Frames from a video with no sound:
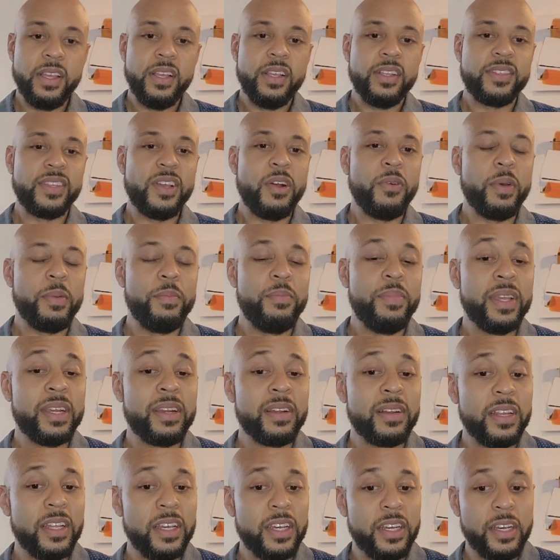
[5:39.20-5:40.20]
so with
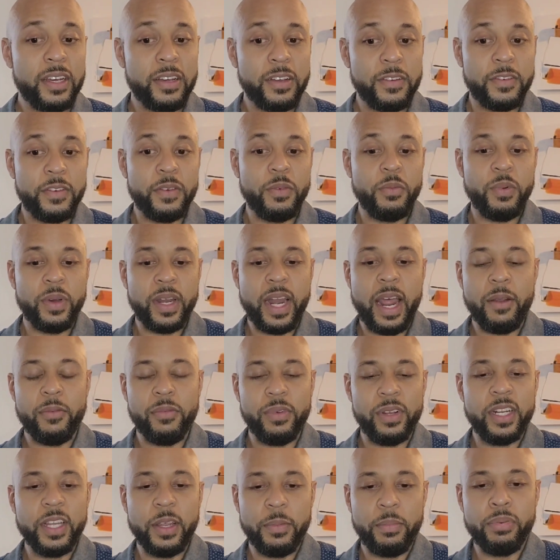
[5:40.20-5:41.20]
Bigger Love, what I
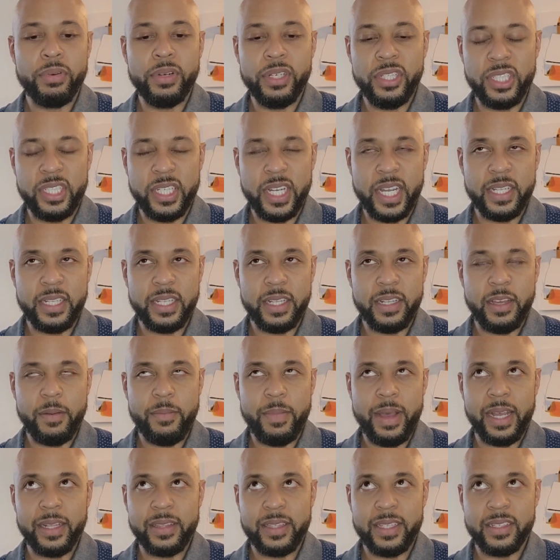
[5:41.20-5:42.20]
really appreciate
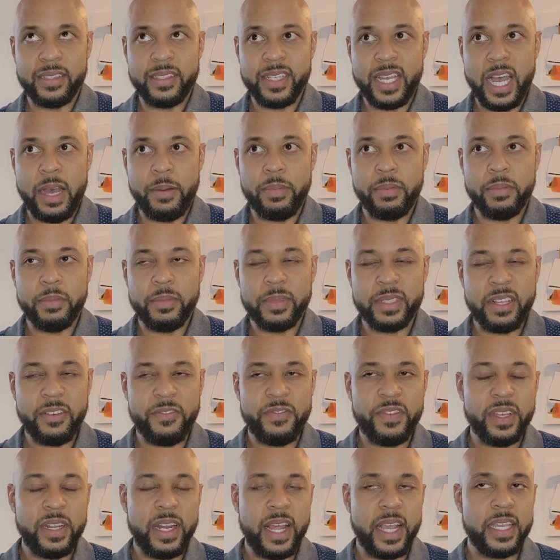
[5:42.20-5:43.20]
about this album is I
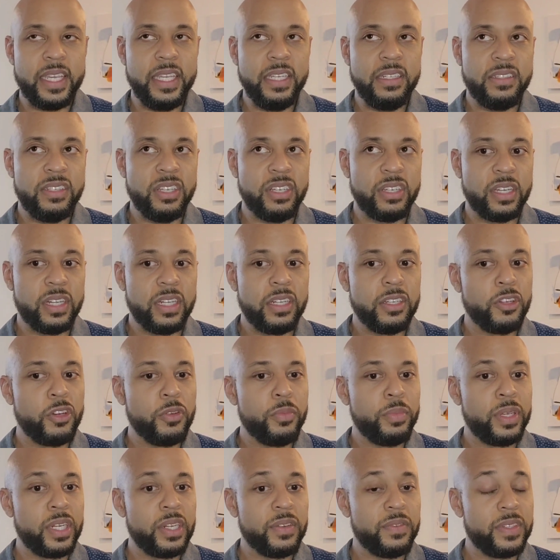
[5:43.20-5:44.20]
feel like he took a little
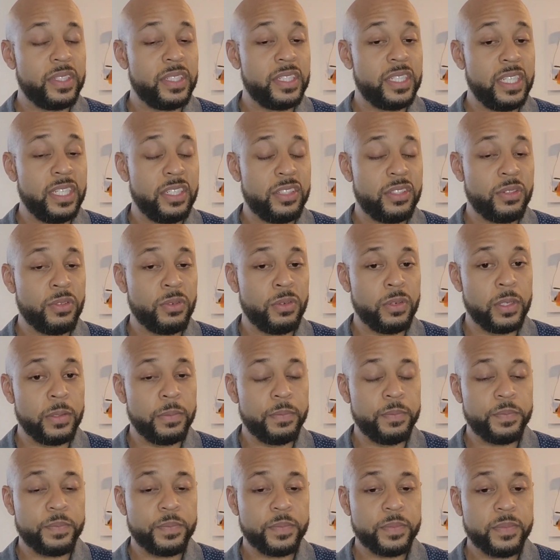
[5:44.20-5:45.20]
bit of a detour.
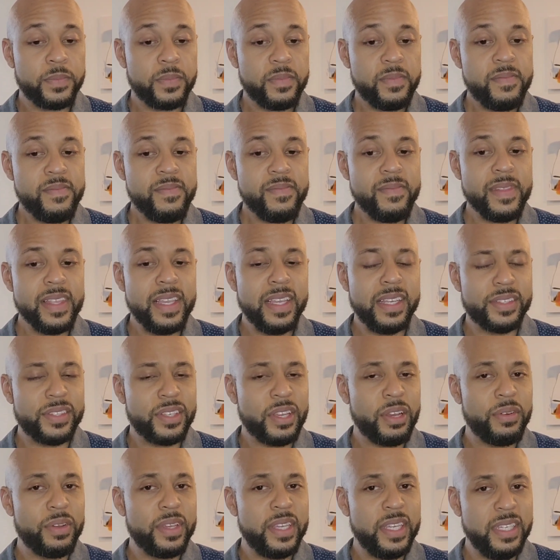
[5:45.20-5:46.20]
It's
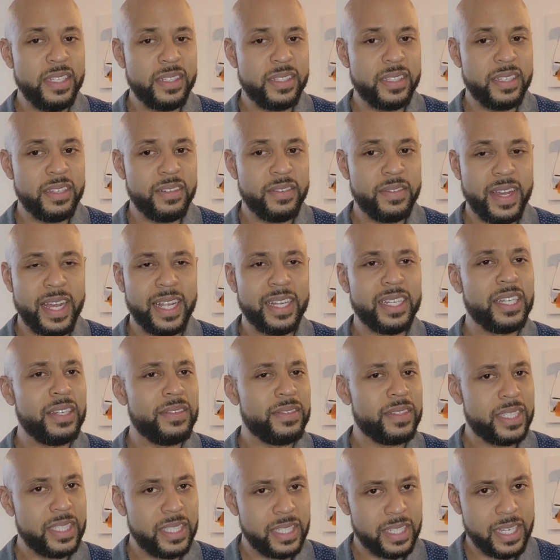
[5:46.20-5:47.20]
cohesive. I love
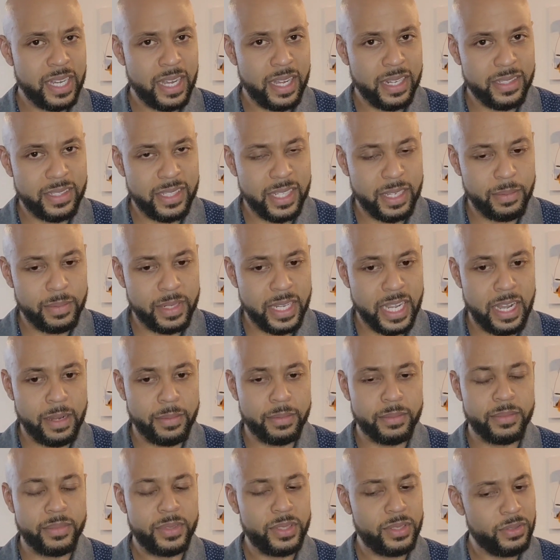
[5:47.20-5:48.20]
a good concept
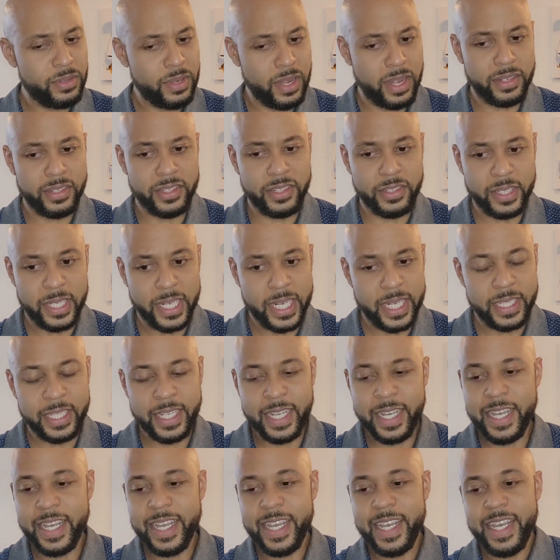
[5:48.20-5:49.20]
album. You all know that.
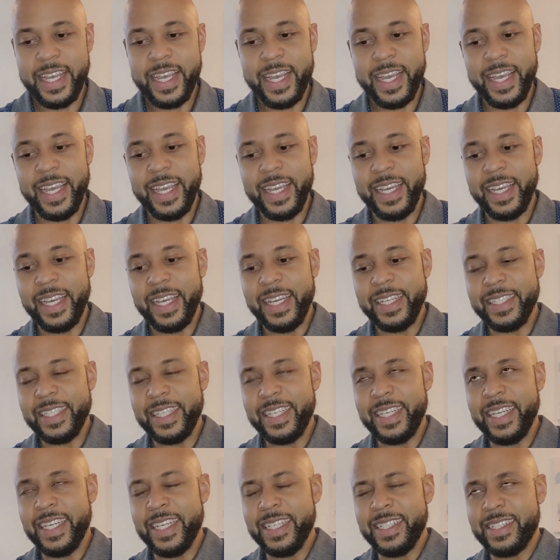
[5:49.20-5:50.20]
And
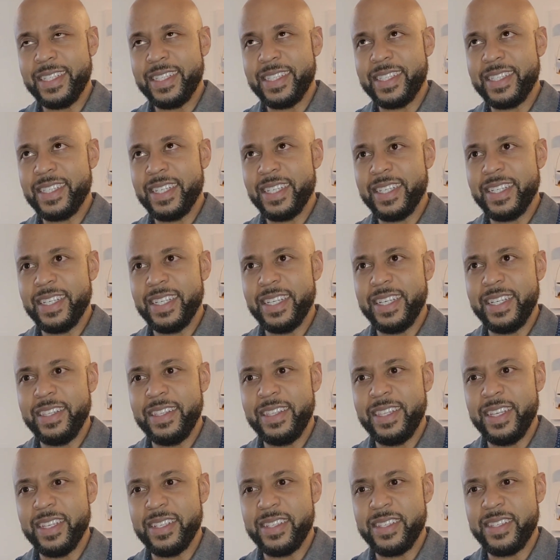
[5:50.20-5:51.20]
it's
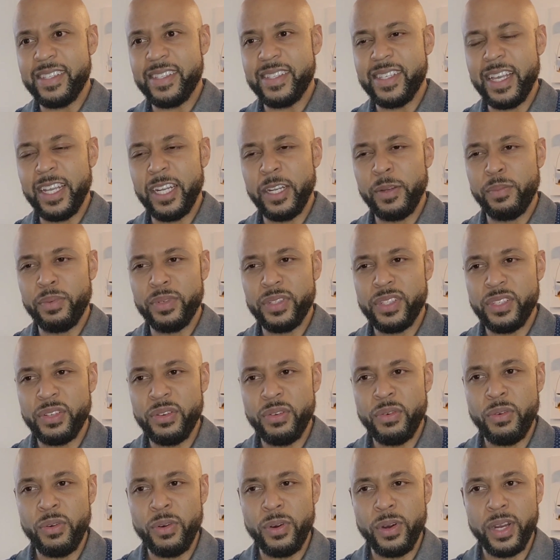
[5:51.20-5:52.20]
this
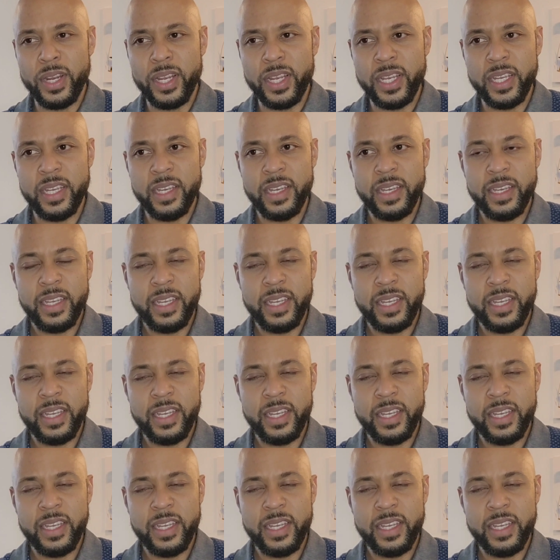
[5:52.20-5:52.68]
celebratory